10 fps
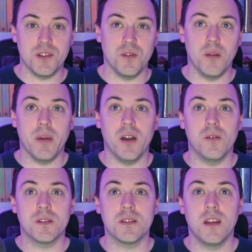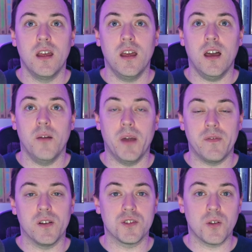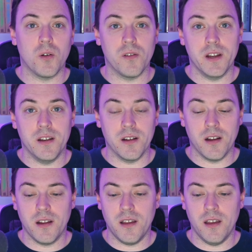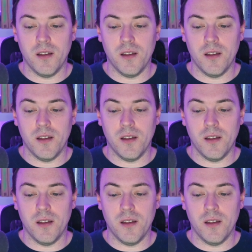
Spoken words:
soon about my first core reader